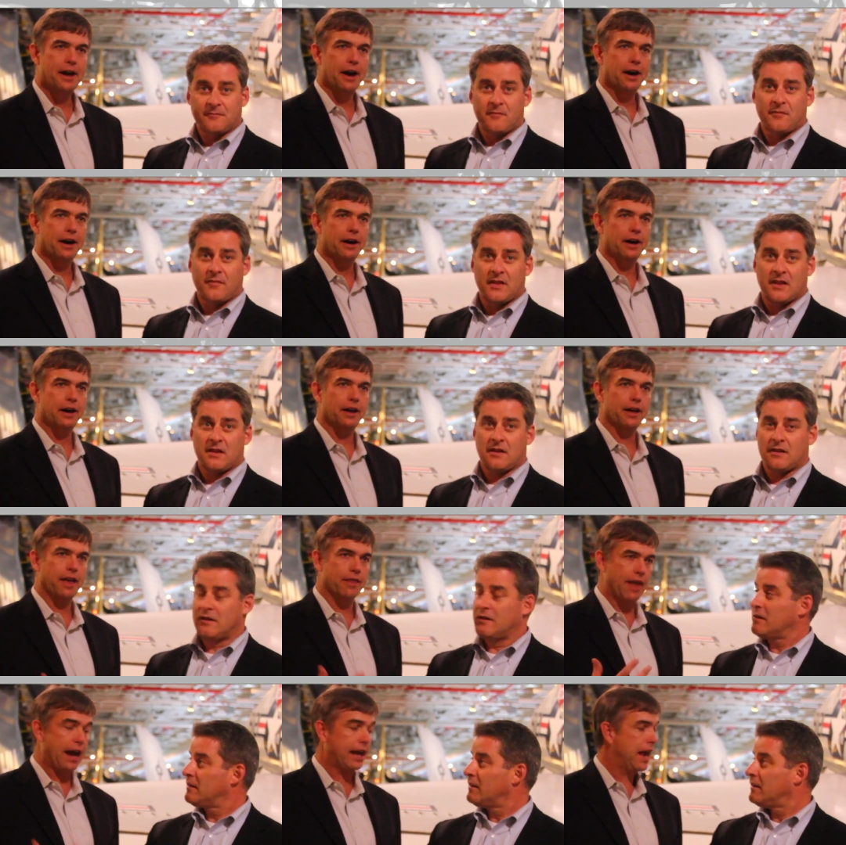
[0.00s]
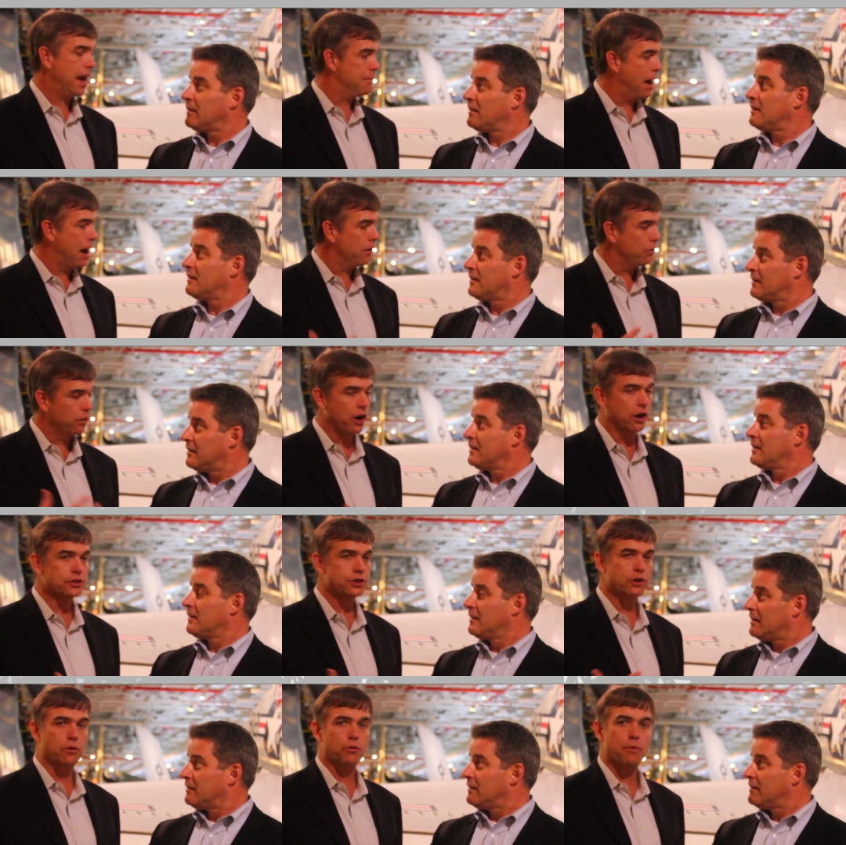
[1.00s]
Speaker 1: Uh, that came out. We
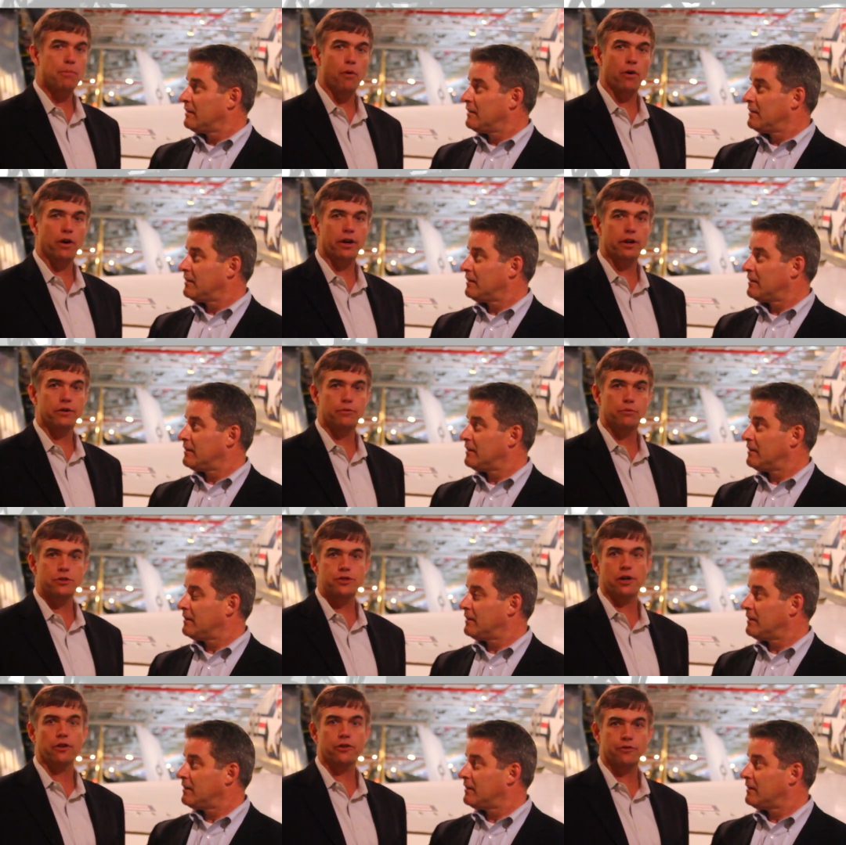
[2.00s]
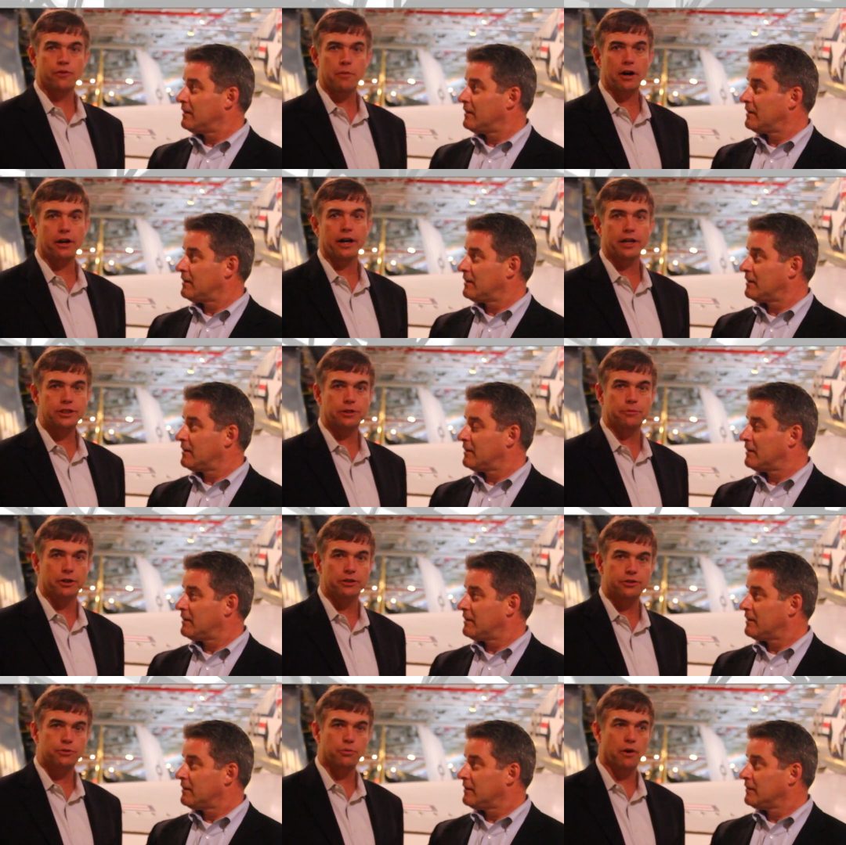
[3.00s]
also reported results from our
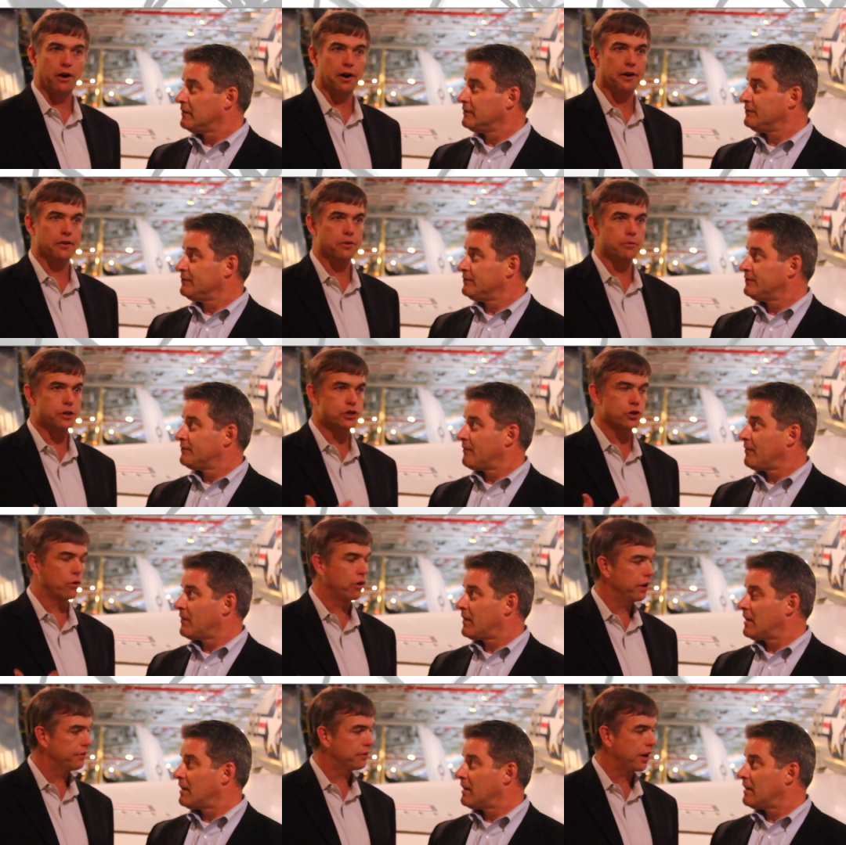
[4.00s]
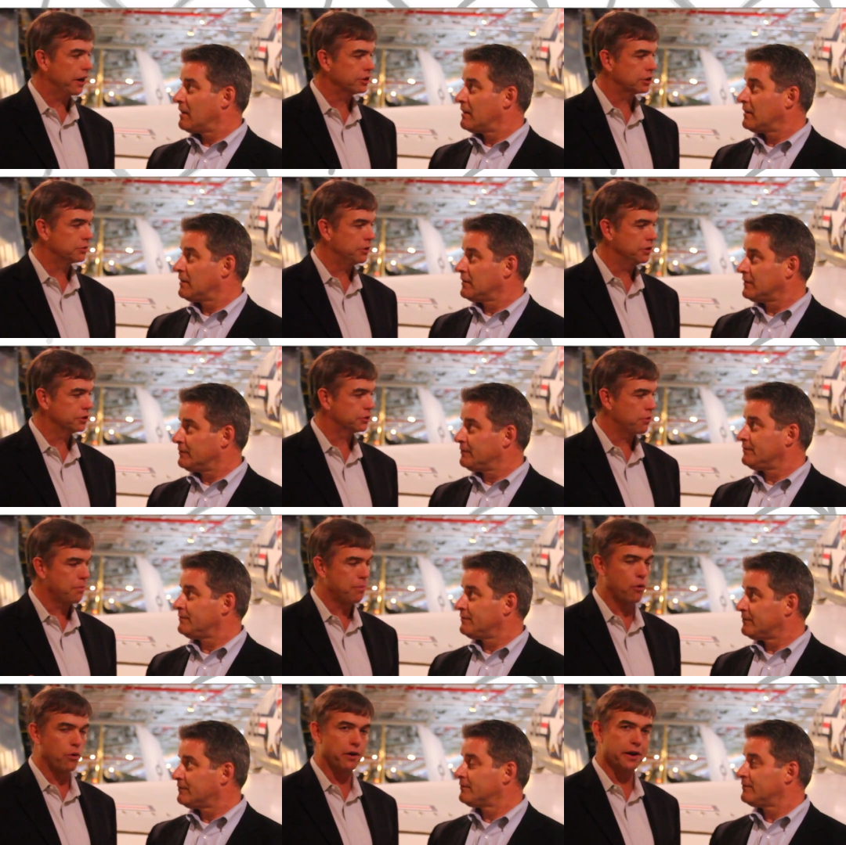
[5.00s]
customers, where the majority of customers
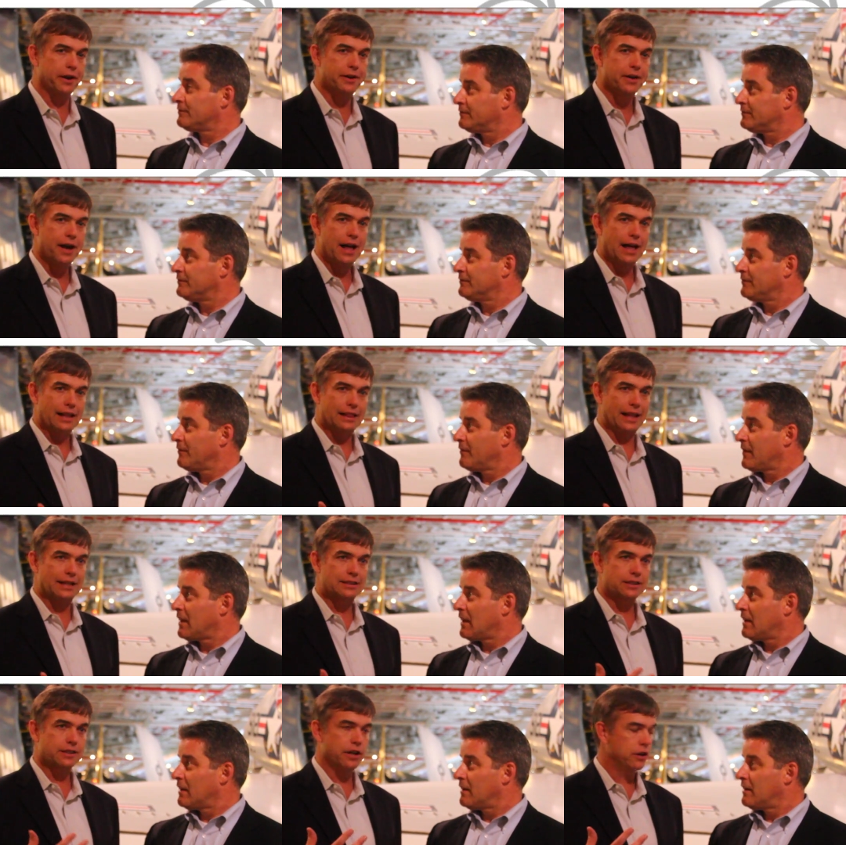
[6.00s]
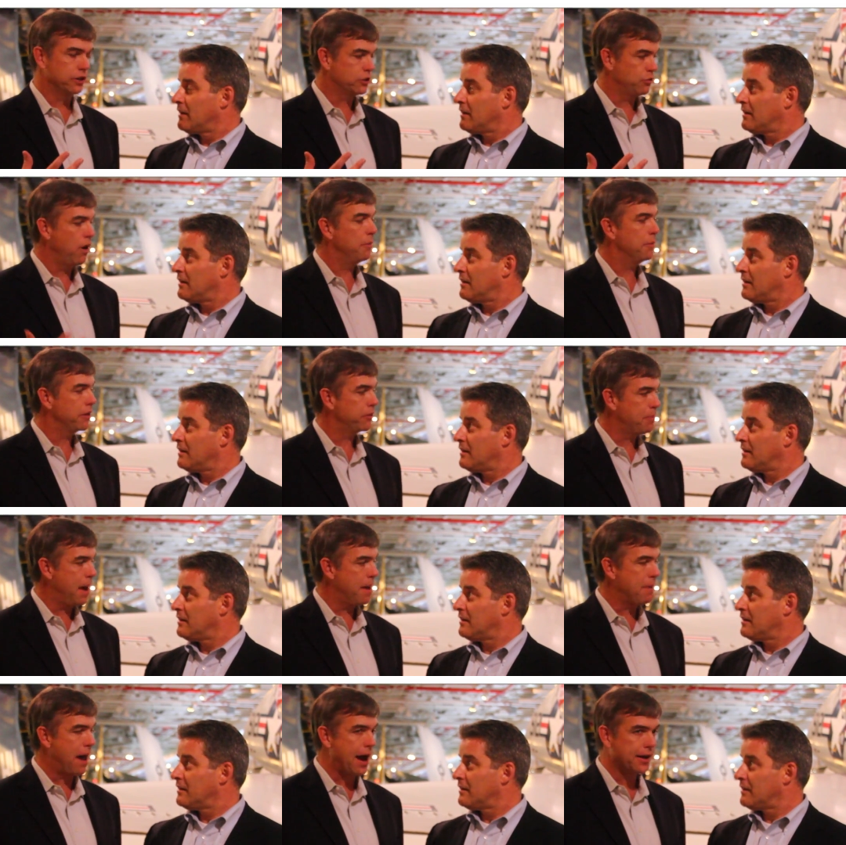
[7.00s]
reported less than a twelve-month
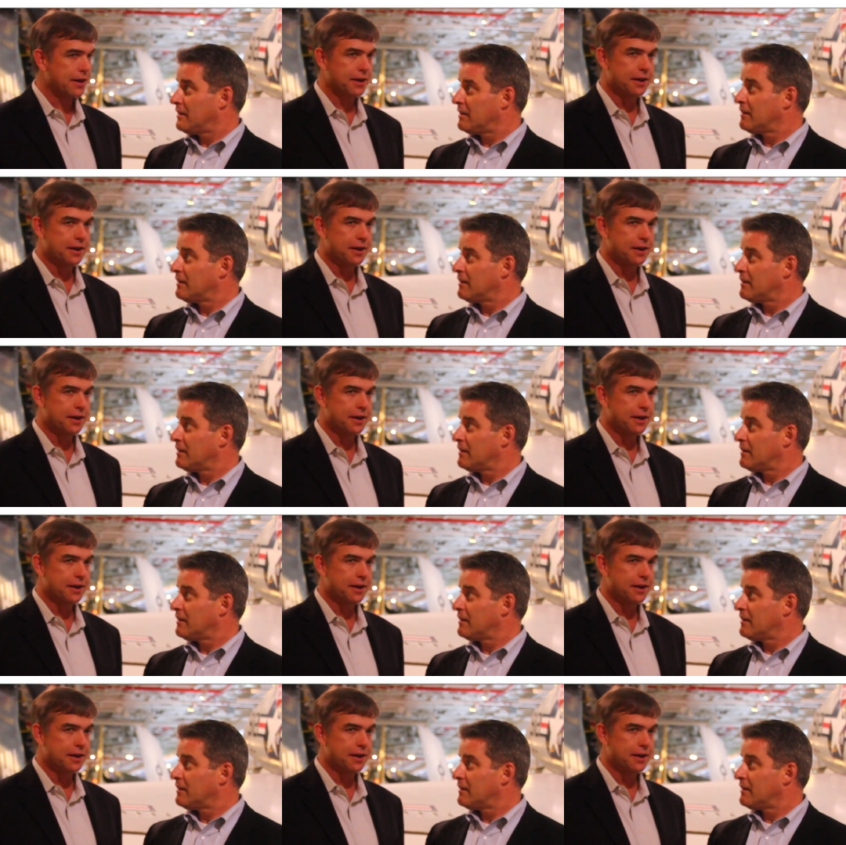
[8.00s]
payback,